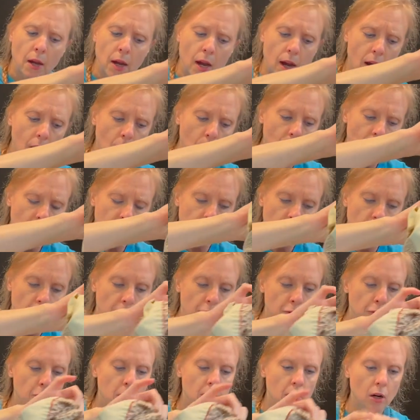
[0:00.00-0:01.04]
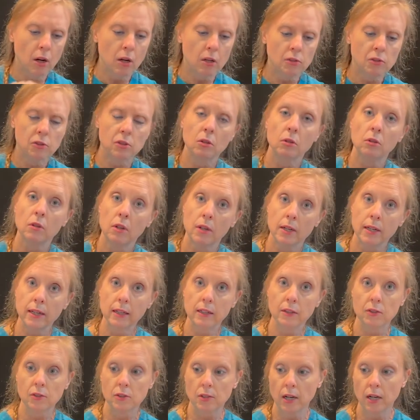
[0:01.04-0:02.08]
However, if we also look
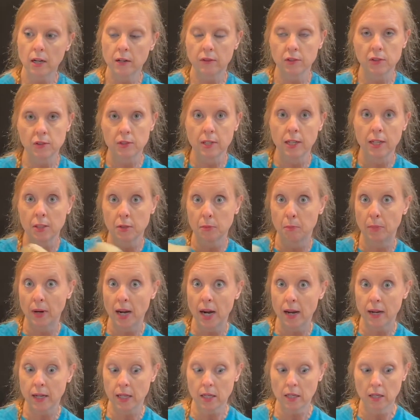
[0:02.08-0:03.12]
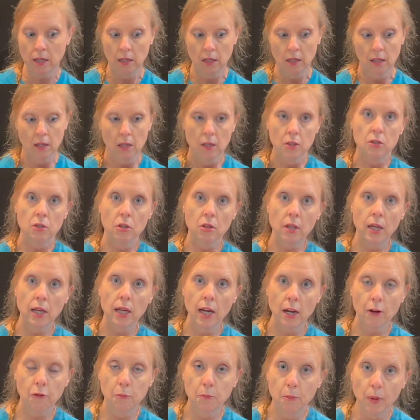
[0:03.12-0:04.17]
inside of a snake's body, do they
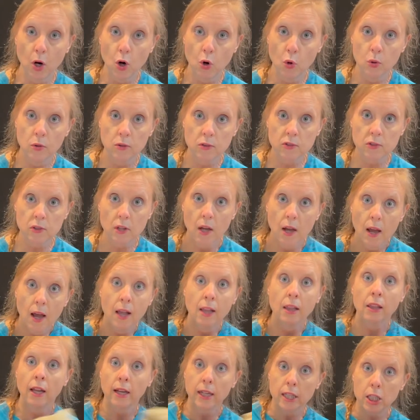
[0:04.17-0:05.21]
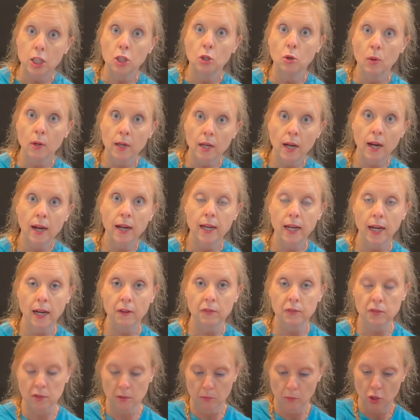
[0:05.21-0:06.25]
have bones? Like you and I have
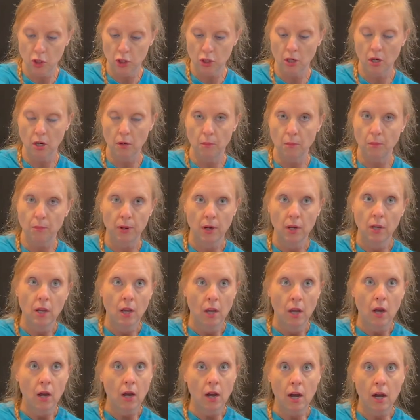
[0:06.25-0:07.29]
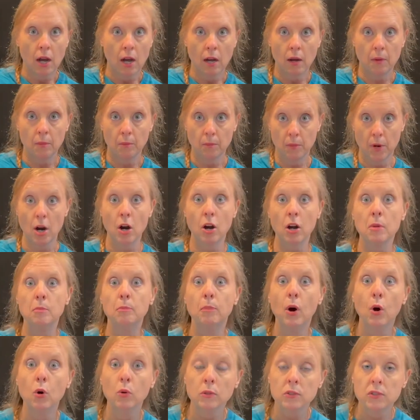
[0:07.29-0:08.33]
some sharp, hard
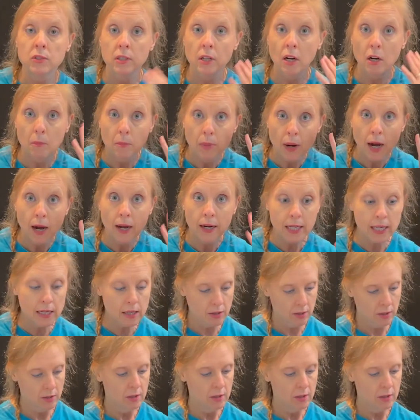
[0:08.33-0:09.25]
bones in our body.